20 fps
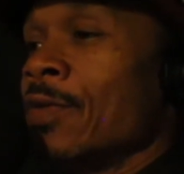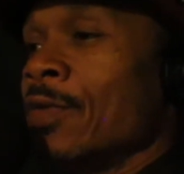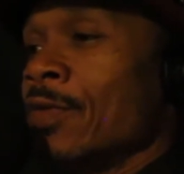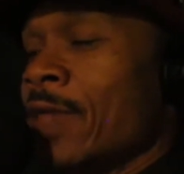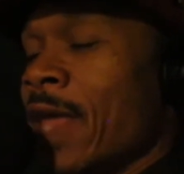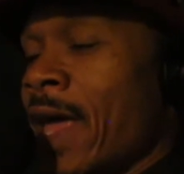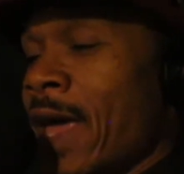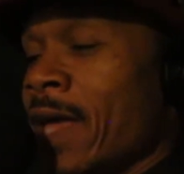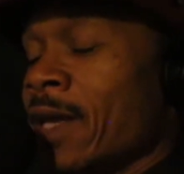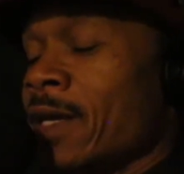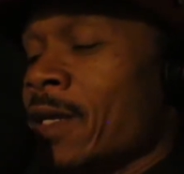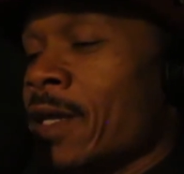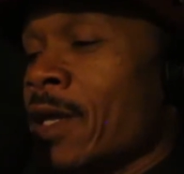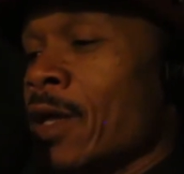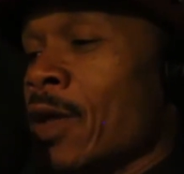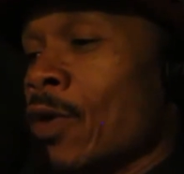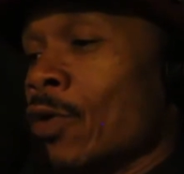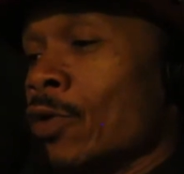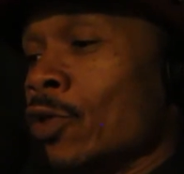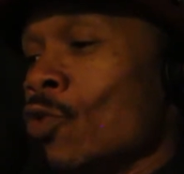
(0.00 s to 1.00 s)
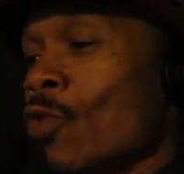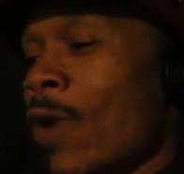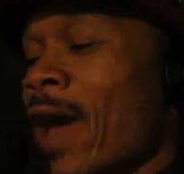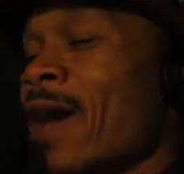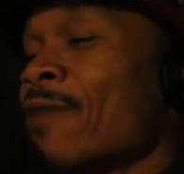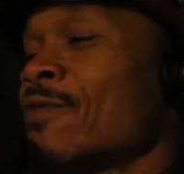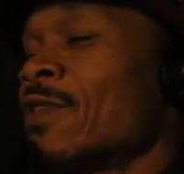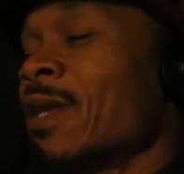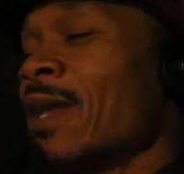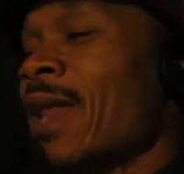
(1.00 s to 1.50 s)
that you
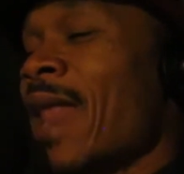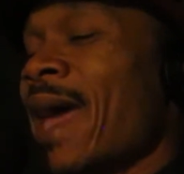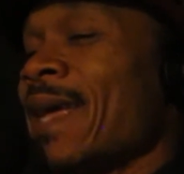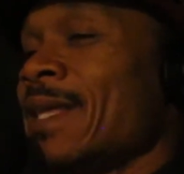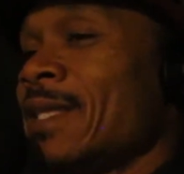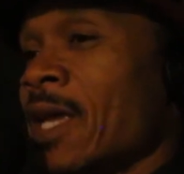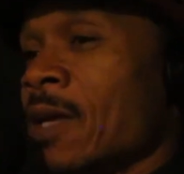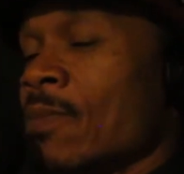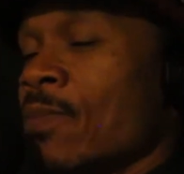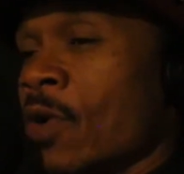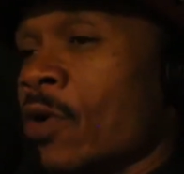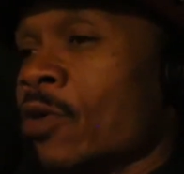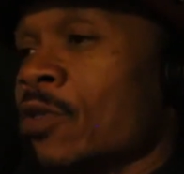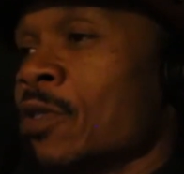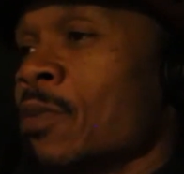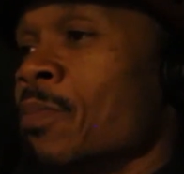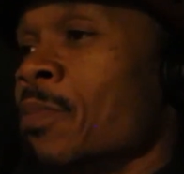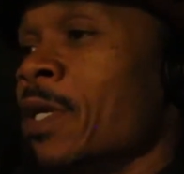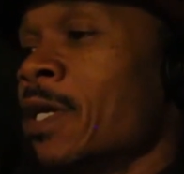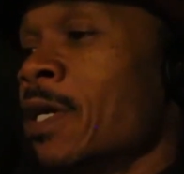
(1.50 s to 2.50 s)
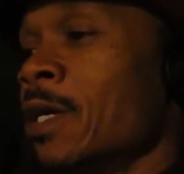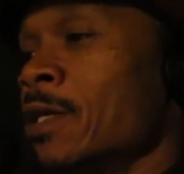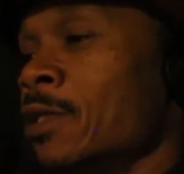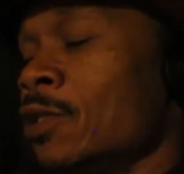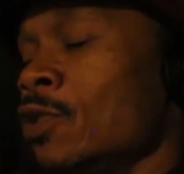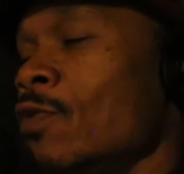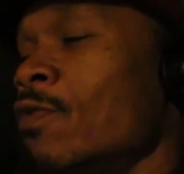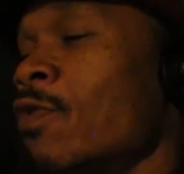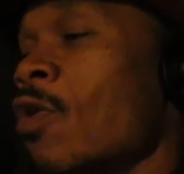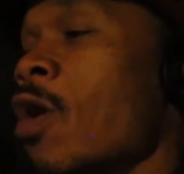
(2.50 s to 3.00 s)
have to like that person
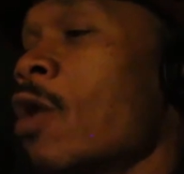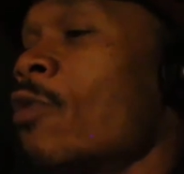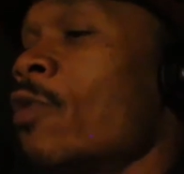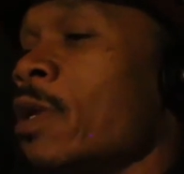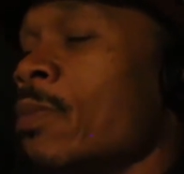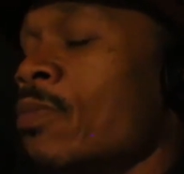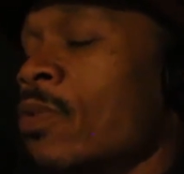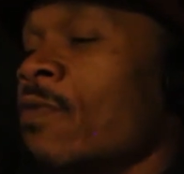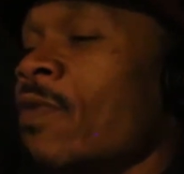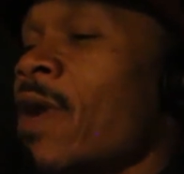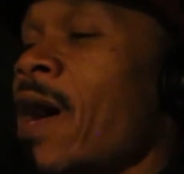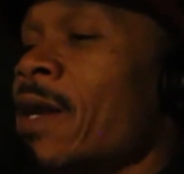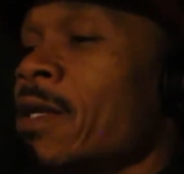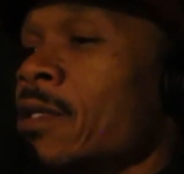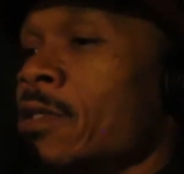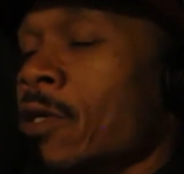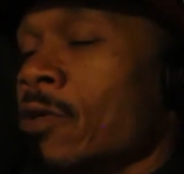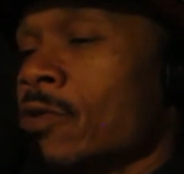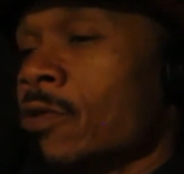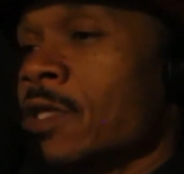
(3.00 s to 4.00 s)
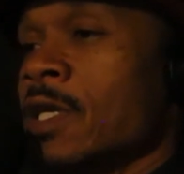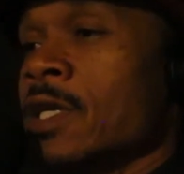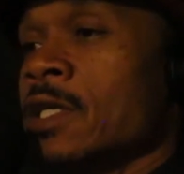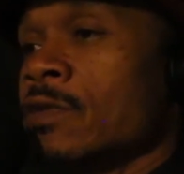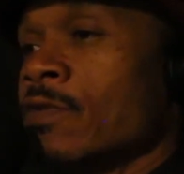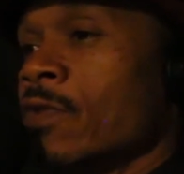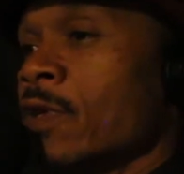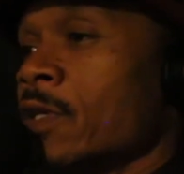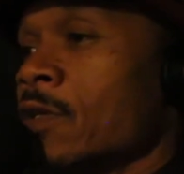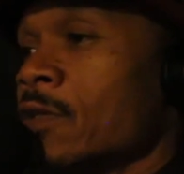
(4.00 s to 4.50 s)
because you've already provided those
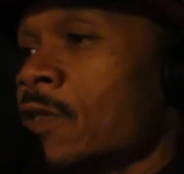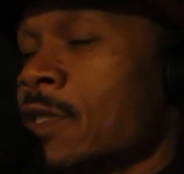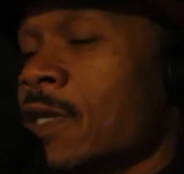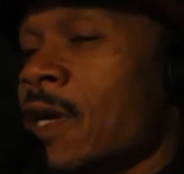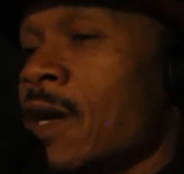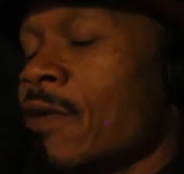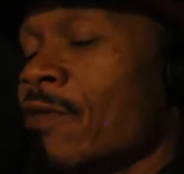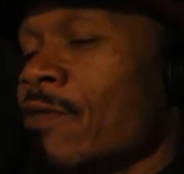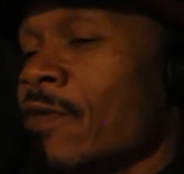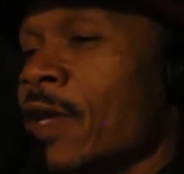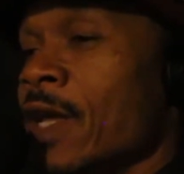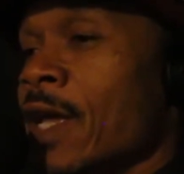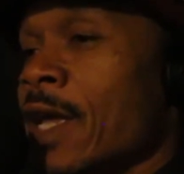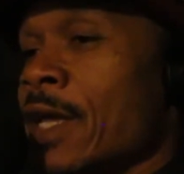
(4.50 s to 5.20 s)
things for yourself?